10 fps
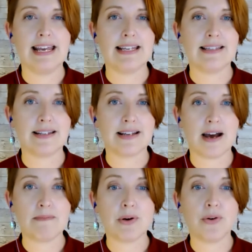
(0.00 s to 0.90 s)
is the
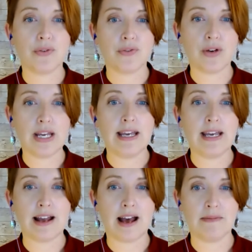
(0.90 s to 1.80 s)
Tom Mode free
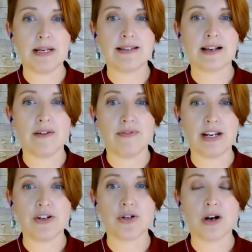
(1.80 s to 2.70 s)
anonymous
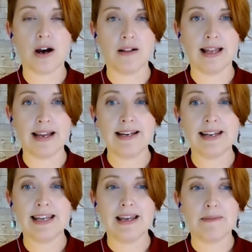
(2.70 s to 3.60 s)
confidential call
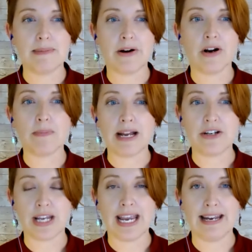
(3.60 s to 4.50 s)
line powered by
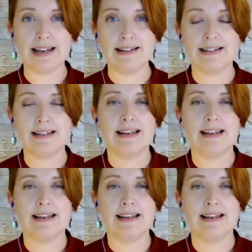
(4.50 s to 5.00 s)
Jacada.